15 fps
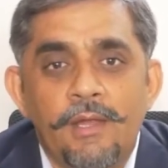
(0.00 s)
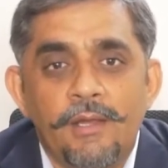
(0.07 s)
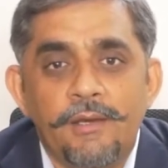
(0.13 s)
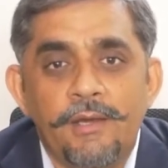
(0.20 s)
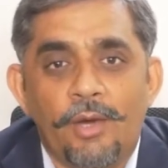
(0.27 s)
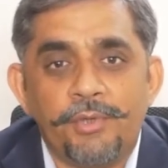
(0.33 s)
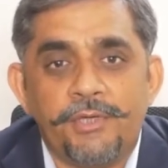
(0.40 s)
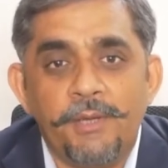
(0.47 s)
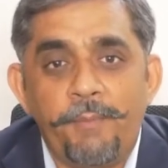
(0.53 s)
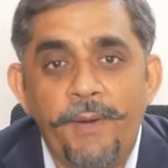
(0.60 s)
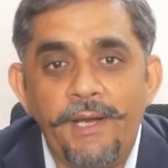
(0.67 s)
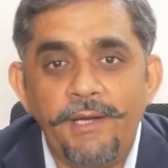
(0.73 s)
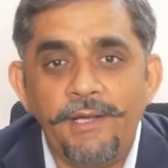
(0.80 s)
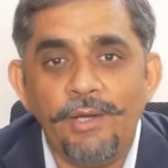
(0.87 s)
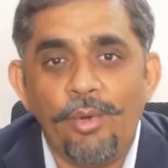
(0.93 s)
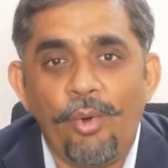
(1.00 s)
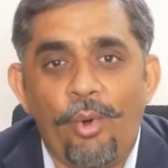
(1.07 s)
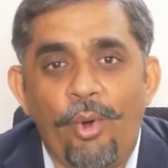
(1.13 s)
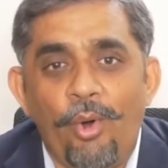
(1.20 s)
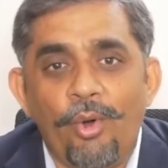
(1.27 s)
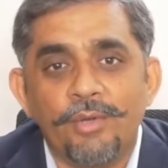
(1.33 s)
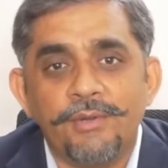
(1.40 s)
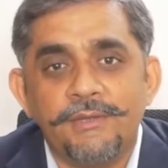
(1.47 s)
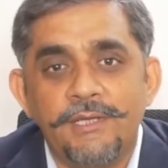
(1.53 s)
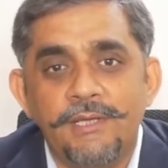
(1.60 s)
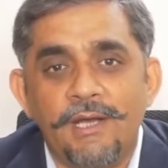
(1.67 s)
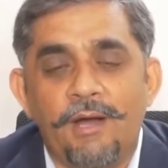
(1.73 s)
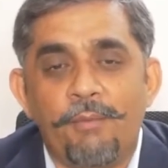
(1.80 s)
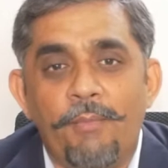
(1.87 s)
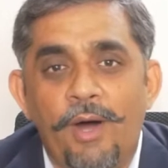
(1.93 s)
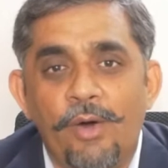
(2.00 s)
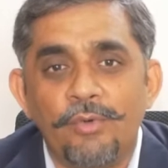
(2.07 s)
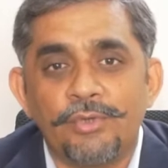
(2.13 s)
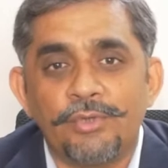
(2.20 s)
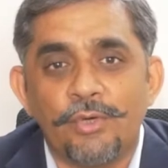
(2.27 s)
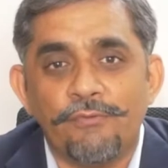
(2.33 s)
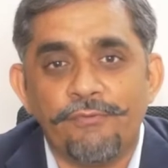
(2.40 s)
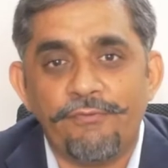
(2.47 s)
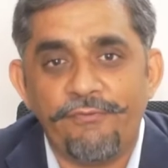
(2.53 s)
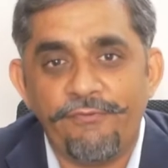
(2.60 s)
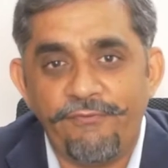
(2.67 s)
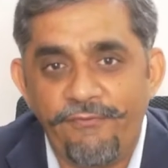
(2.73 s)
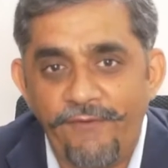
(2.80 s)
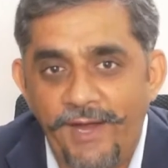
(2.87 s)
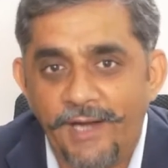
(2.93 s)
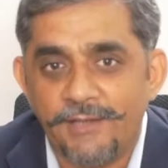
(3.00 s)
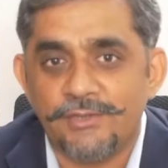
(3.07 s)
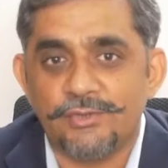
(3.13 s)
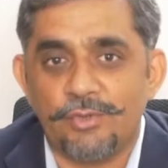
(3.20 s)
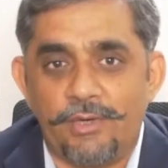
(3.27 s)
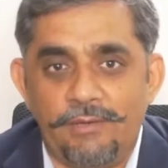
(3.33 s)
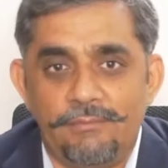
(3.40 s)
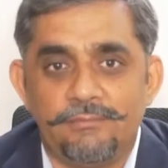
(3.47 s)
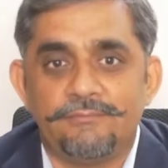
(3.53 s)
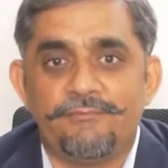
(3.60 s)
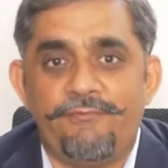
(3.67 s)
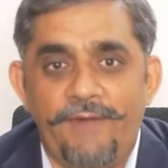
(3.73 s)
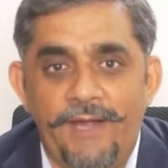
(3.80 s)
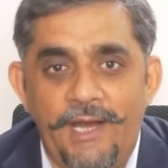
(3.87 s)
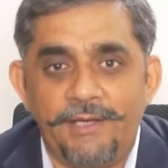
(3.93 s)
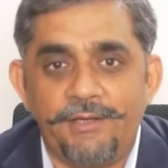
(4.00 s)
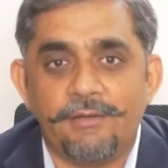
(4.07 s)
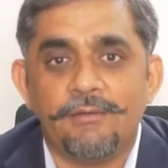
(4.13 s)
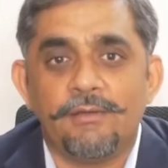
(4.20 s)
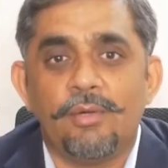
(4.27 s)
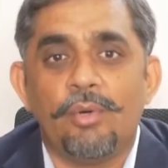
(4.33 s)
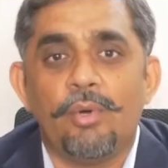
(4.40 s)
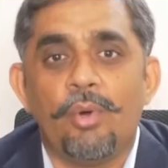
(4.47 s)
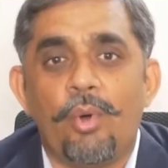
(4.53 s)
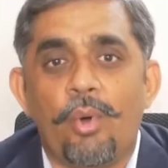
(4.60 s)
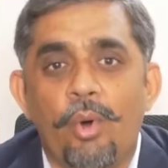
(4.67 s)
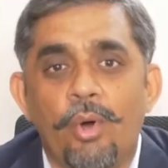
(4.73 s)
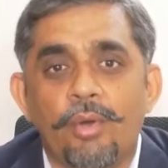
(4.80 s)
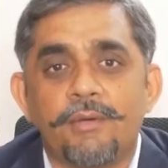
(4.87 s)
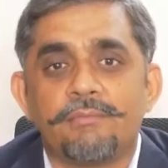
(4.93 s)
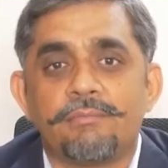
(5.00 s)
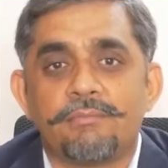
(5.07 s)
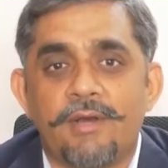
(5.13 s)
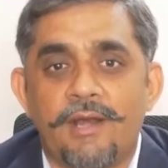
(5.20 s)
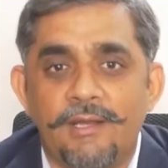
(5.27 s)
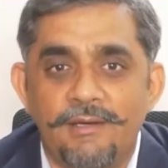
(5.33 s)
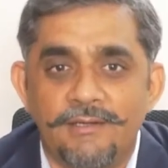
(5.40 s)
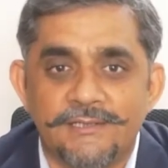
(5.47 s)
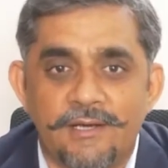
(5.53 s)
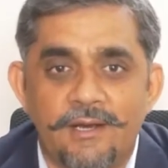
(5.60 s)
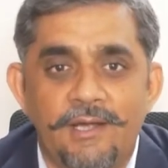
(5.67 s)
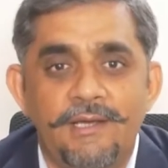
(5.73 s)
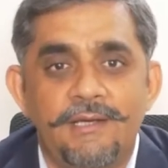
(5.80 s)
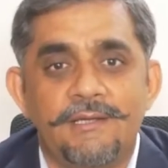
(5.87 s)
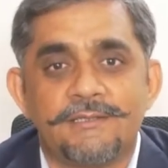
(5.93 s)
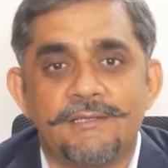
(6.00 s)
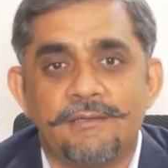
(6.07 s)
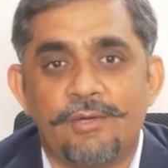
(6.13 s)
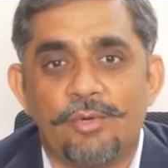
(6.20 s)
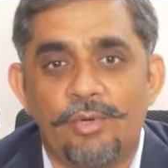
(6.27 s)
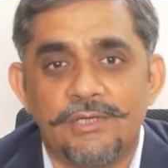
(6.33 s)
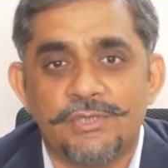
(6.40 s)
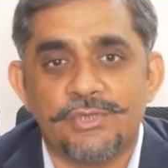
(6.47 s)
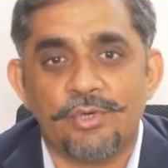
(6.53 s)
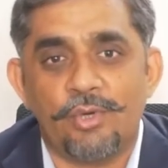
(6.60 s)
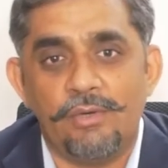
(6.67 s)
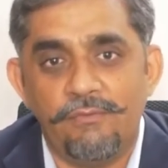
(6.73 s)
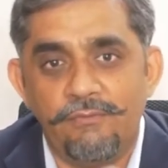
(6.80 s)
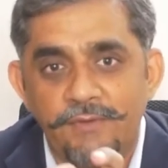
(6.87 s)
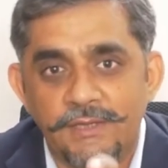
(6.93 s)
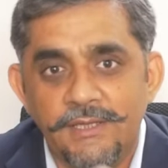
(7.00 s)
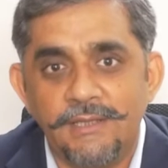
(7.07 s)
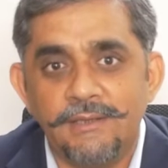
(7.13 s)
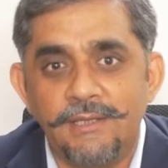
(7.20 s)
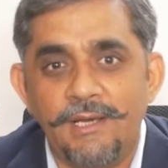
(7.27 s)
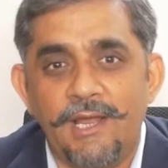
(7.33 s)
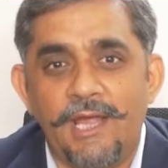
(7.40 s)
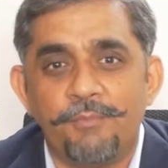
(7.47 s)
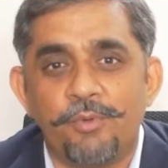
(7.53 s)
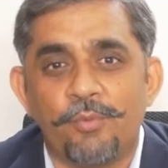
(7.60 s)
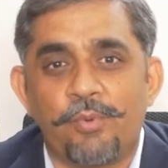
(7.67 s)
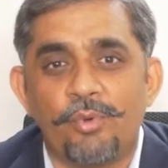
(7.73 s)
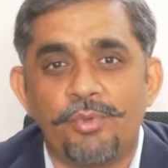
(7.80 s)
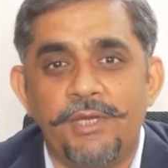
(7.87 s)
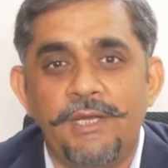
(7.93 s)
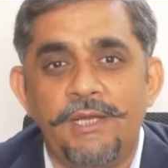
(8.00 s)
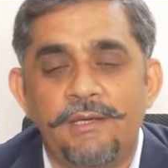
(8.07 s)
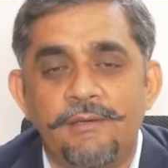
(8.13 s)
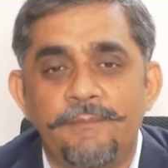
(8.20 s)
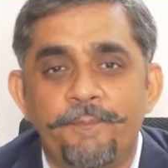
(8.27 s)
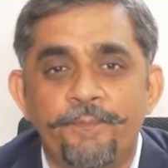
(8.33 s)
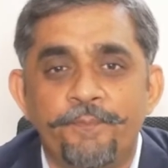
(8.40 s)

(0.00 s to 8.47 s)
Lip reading: Now, depending on the amount of fat or triglycerides and cholesterol within the lipoprotein,